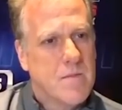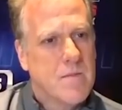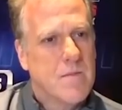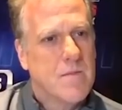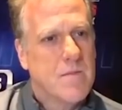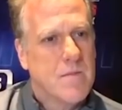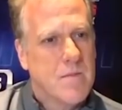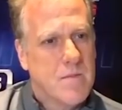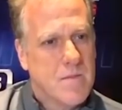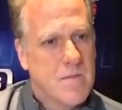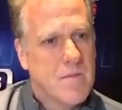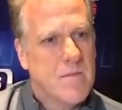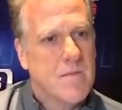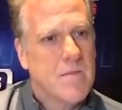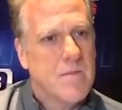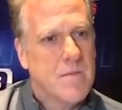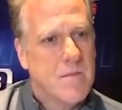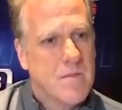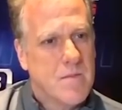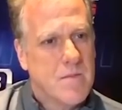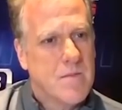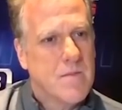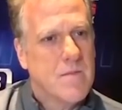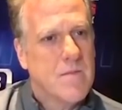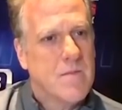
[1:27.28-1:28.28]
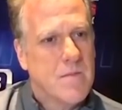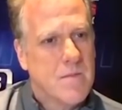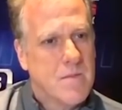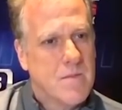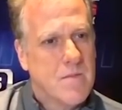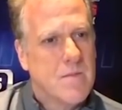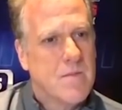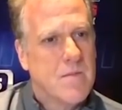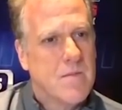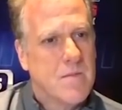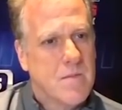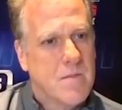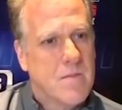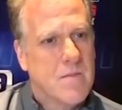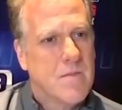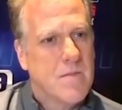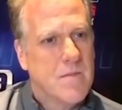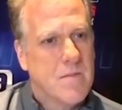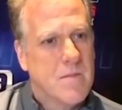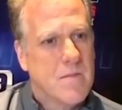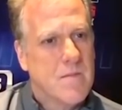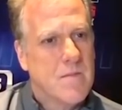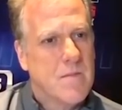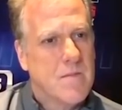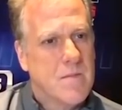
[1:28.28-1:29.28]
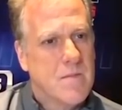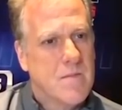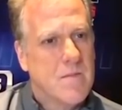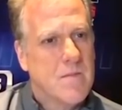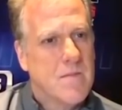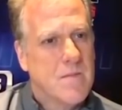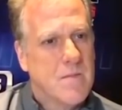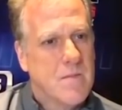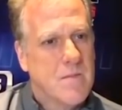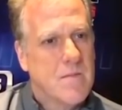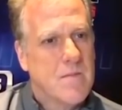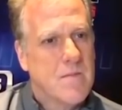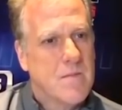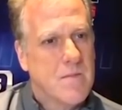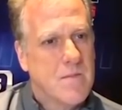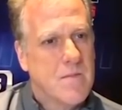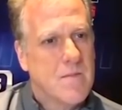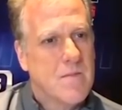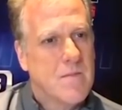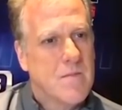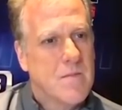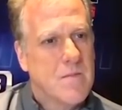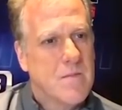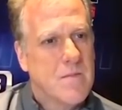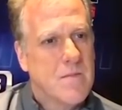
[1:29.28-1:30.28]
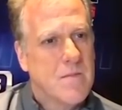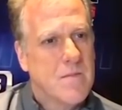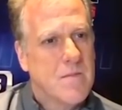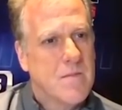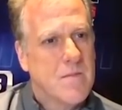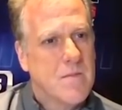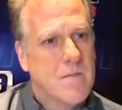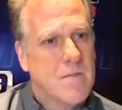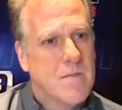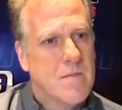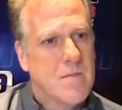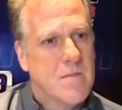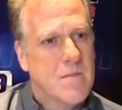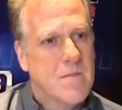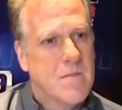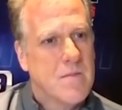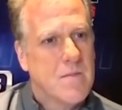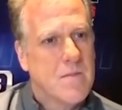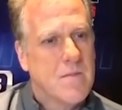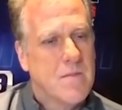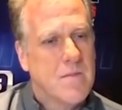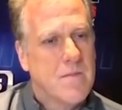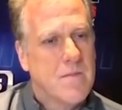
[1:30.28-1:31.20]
(silent)